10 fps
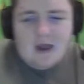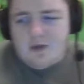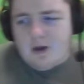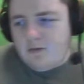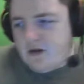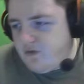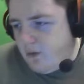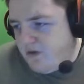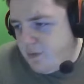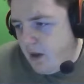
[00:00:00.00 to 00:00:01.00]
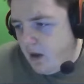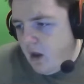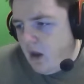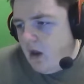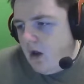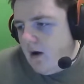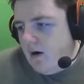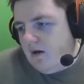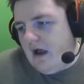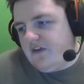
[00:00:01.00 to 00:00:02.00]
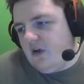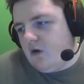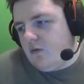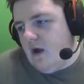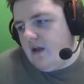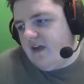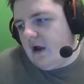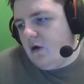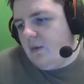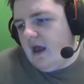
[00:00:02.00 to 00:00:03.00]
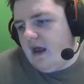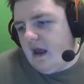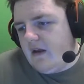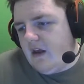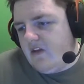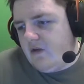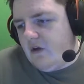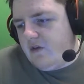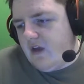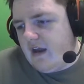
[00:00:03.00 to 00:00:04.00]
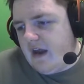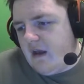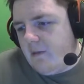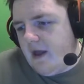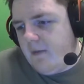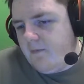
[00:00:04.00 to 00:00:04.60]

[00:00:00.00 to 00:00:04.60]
thought I read the comments, but that's a great tackle by Hernandez. He's offside anyway.